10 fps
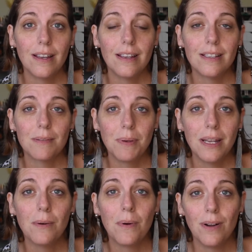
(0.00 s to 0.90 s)
it's
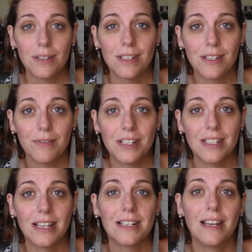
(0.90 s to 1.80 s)
been a while since I've just
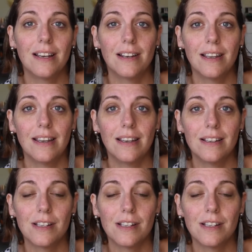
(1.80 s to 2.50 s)
sat down and